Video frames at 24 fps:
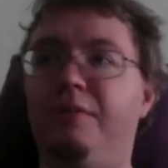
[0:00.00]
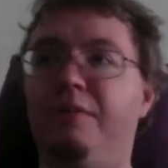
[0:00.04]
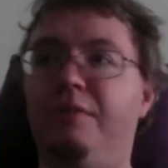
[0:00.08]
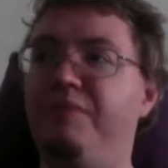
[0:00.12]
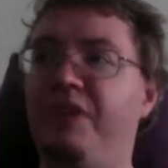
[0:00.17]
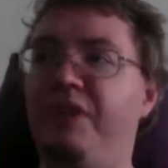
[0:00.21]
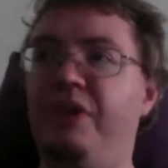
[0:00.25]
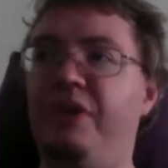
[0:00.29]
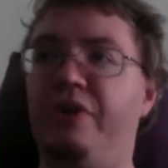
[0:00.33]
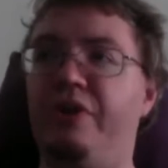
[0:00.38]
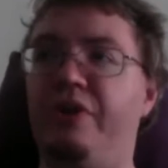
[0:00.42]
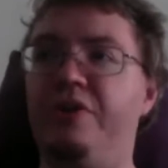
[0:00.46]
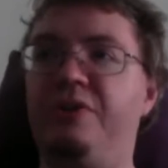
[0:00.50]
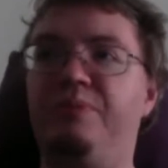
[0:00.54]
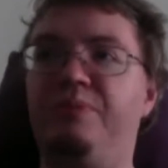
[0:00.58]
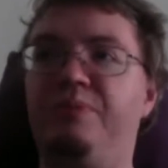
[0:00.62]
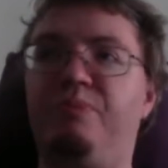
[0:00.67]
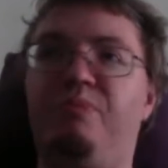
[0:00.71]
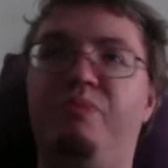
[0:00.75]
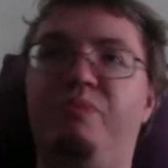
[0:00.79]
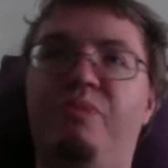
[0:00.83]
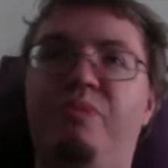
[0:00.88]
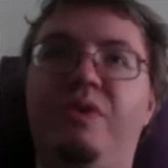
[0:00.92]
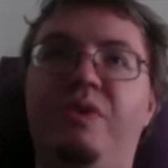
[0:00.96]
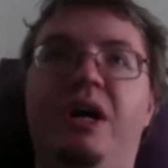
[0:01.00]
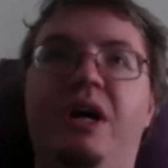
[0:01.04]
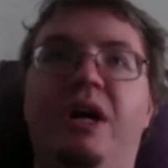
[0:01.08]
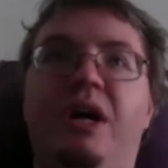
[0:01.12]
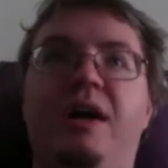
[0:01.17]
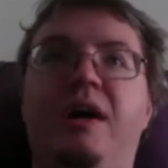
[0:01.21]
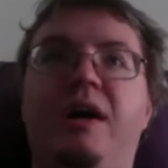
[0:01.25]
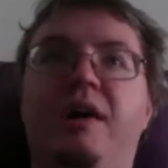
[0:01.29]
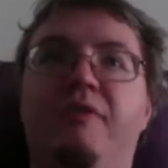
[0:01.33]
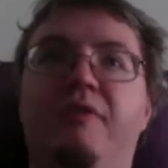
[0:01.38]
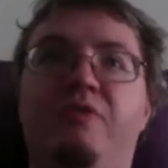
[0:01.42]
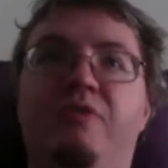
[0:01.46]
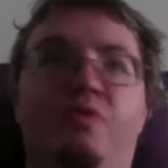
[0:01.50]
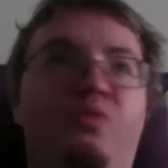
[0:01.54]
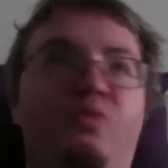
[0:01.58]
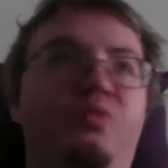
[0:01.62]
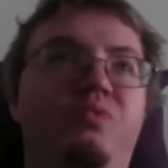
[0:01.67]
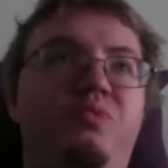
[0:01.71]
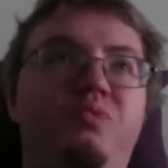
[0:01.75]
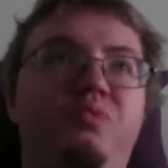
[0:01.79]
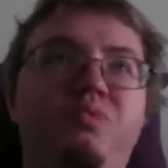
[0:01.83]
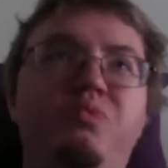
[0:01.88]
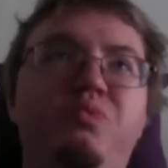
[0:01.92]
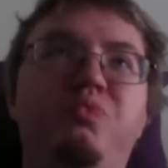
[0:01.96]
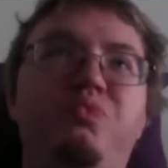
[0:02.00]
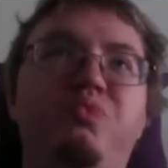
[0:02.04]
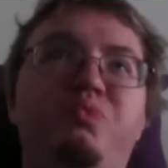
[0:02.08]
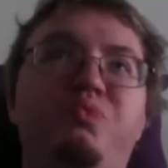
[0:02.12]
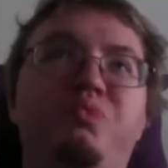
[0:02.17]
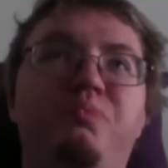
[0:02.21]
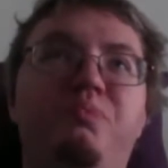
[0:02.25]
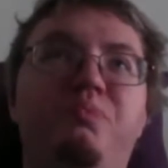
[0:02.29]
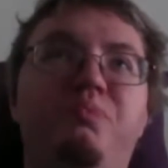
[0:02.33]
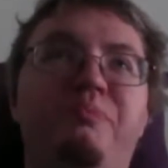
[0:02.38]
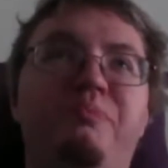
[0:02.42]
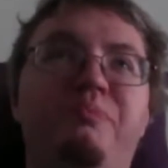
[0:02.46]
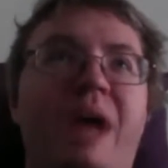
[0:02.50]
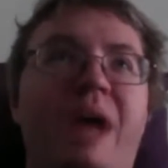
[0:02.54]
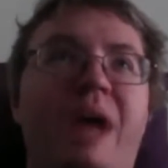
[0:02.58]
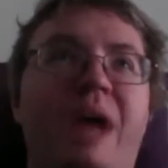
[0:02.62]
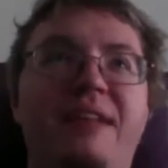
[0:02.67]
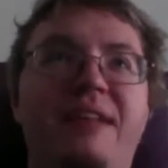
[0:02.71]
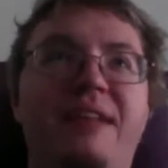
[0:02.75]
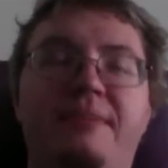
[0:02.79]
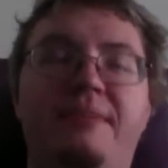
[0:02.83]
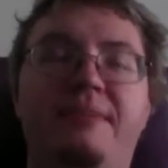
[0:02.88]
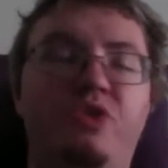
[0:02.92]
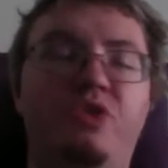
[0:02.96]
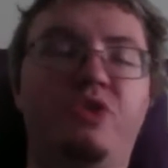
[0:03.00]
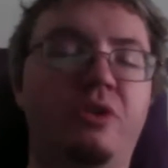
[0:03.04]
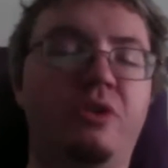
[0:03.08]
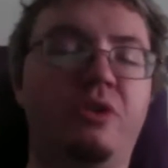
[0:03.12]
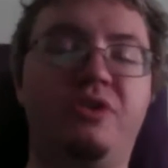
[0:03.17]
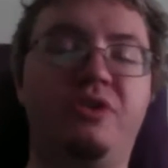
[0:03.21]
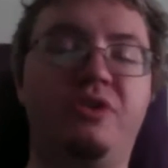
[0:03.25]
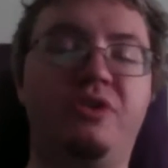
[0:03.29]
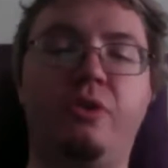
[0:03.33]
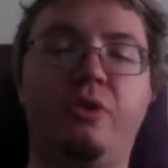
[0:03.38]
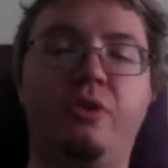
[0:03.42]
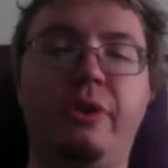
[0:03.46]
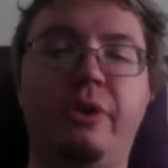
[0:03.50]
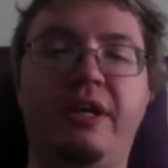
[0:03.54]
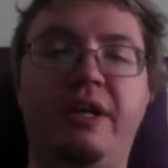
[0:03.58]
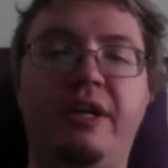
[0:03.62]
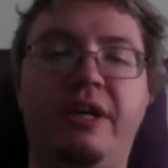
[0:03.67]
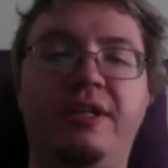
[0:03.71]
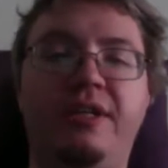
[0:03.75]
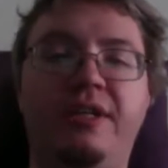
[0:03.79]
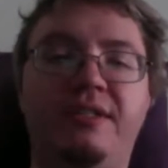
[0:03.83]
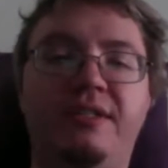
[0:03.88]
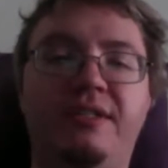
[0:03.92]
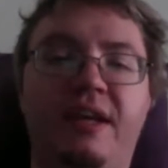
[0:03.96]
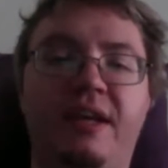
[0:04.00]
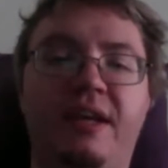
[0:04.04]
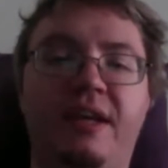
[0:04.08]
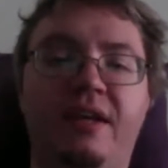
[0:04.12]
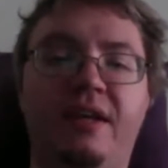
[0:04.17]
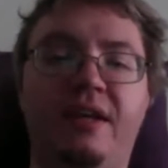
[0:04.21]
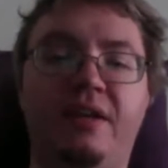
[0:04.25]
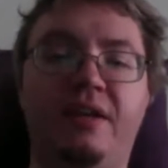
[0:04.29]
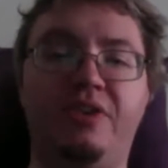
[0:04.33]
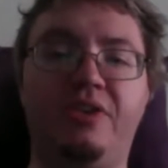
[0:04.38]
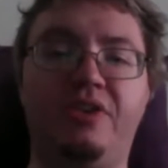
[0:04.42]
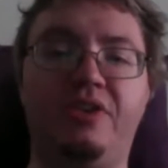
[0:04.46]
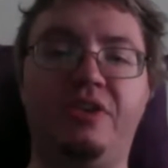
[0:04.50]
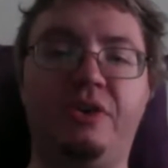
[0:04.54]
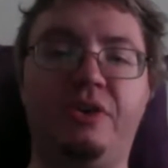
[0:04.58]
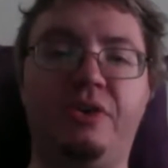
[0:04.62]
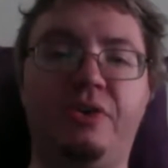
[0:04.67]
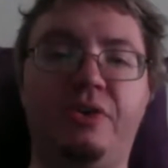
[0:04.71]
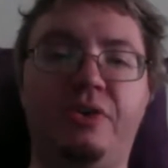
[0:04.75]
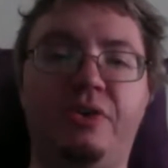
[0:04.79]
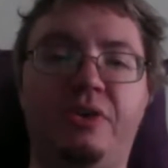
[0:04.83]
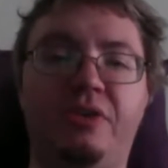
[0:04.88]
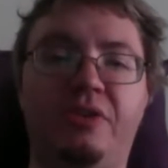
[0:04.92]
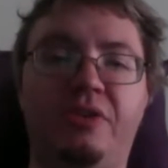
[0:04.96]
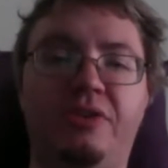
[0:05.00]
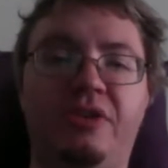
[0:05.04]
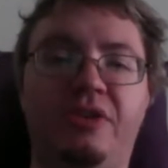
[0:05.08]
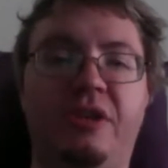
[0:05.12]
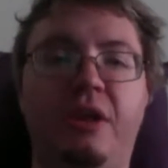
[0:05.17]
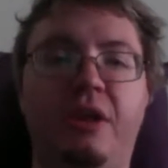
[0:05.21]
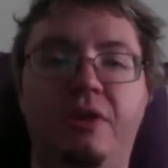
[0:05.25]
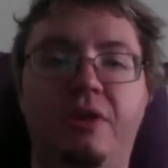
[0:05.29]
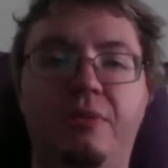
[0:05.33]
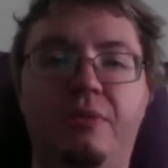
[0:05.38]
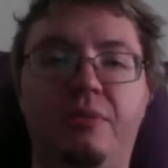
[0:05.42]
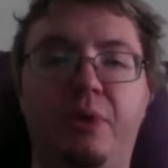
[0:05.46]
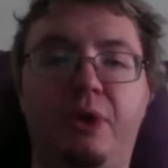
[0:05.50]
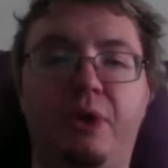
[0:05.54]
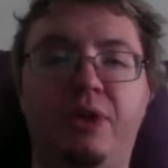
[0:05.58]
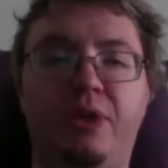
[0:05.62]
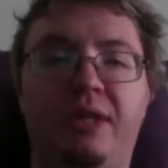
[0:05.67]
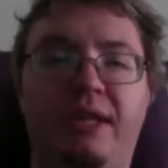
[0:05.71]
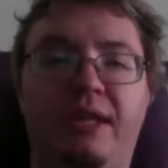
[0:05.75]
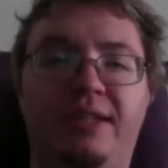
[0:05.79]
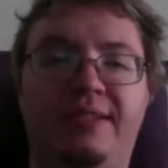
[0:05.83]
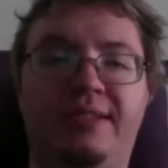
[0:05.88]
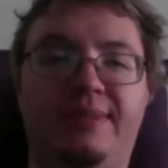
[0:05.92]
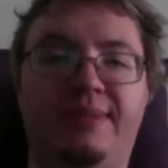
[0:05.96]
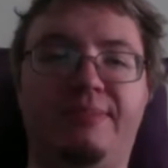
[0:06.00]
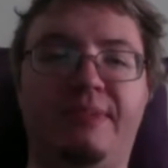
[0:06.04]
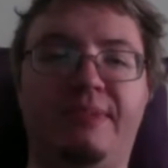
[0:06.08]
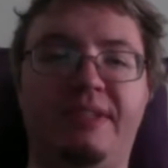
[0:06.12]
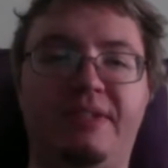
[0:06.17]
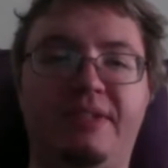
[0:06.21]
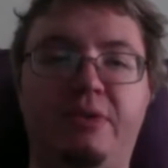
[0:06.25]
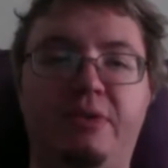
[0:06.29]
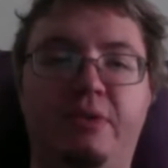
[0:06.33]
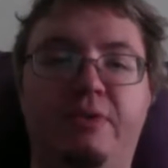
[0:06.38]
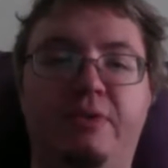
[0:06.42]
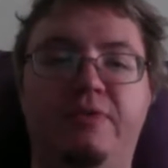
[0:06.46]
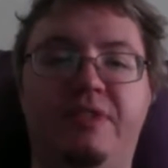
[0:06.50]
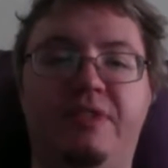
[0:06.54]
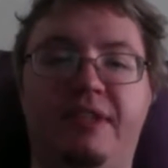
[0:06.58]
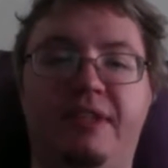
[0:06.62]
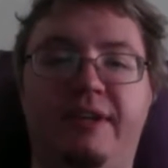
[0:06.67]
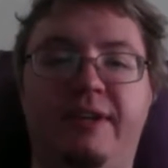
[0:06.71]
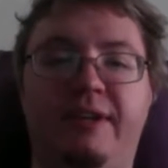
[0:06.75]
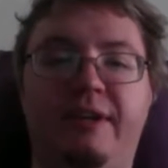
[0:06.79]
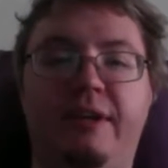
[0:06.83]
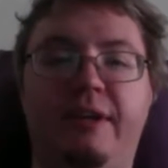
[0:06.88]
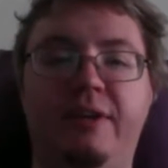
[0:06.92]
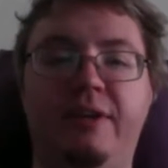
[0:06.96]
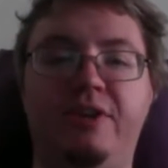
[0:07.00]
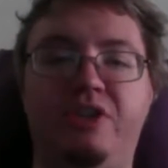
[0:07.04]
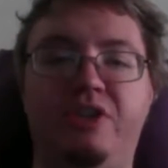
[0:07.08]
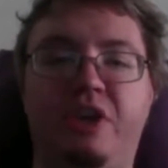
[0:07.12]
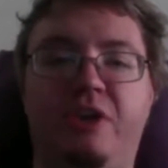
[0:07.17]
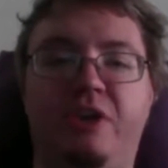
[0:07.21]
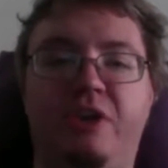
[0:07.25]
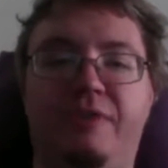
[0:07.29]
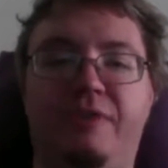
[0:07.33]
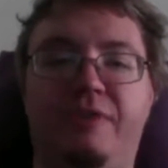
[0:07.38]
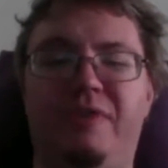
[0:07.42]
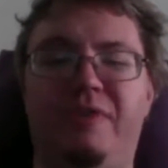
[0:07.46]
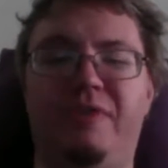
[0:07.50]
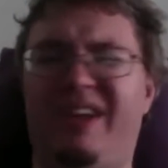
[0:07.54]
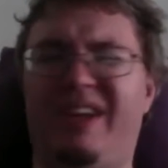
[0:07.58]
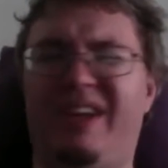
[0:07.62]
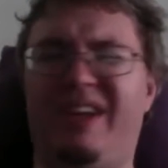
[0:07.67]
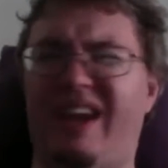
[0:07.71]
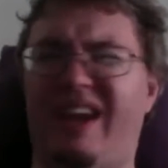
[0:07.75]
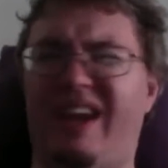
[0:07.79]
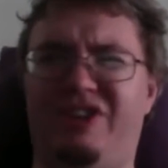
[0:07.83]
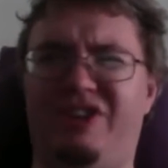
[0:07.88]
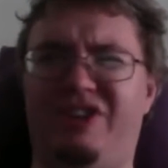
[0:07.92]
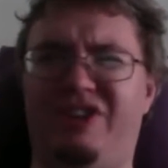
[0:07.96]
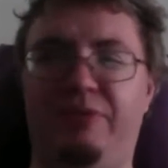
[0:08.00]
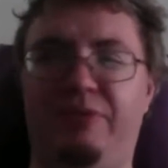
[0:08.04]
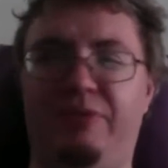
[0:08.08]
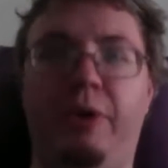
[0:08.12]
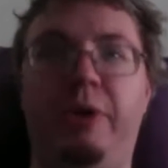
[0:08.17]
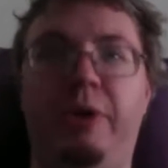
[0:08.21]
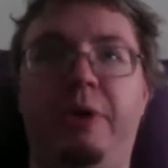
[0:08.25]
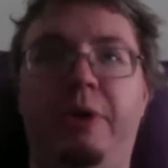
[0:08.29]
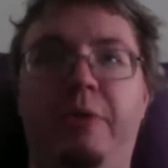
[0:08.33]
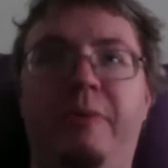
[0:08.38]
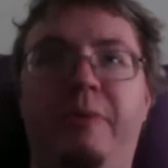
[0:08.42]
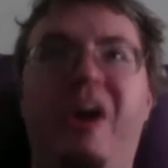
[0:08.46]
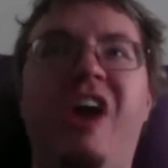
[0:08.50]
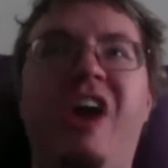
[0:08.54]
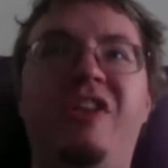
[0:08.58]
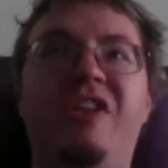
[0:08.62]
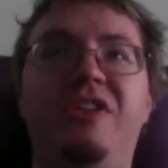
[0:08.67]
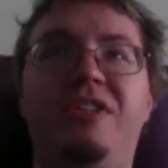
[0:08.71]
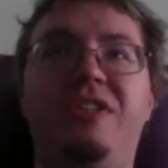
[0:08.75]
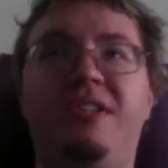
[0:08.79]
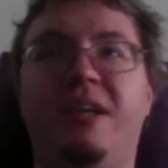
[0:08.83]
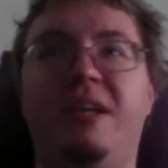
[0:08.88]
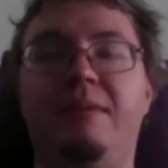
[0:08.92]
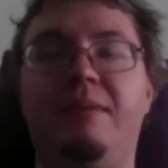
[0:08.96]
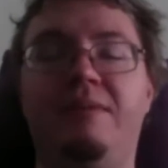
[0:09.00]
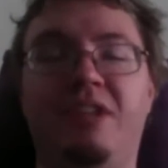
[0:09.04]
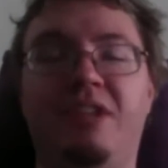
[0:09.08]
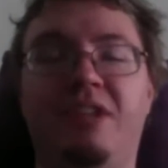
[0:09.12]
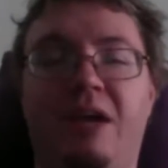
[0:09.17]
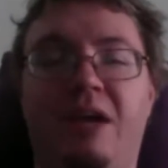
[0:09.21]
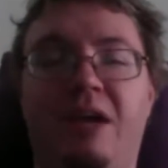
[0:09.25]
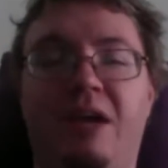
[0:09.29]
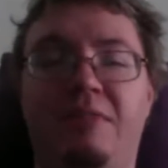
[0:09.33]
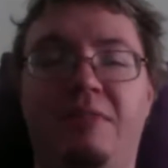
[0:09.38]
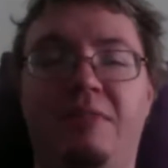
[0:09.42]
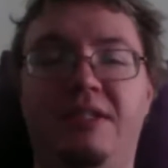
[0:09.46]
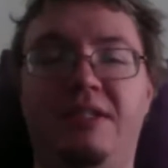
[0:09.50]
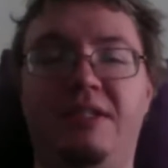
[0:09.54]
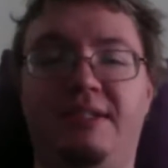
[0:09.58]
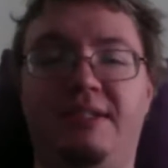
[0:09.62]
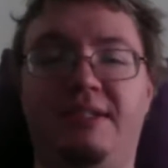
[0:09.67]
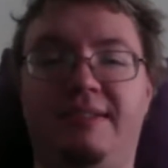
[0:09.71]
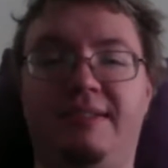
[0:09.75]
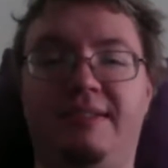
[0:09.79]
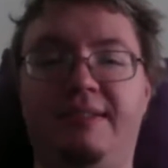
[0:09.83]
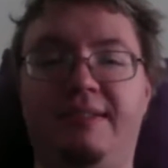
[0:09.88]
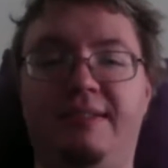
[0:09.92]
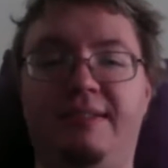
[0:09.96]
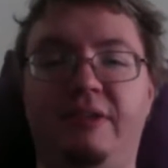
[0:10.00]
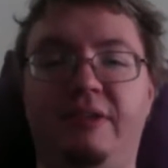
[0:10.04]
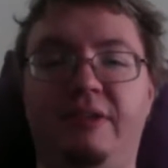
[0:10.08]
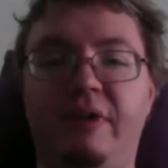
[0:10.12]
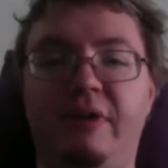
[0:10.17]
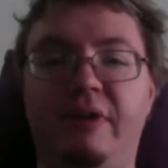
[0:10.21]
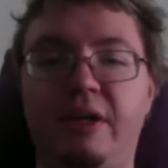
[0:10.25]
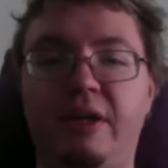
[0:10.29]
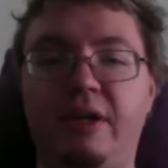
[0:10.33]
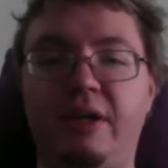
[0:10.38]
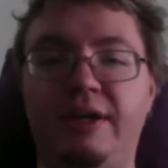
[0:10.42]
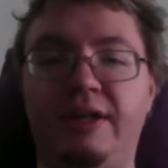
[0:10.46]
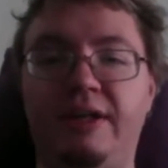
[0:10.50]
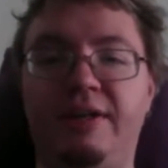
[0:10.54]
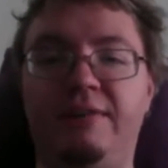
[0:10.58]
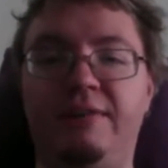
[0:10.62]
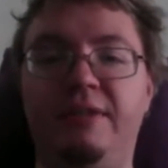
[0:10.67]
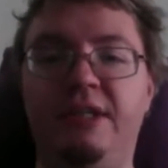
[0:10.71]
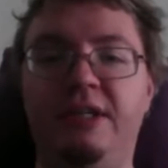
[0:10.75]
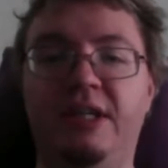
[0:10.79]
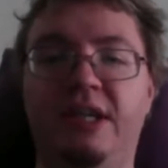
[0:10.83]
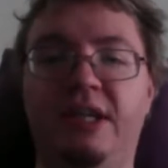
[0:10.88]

there's, I've had some short stories, and also there's another book that's been sort of sitting on the shelf. I actually wrote it around the same time as Sarah Killian.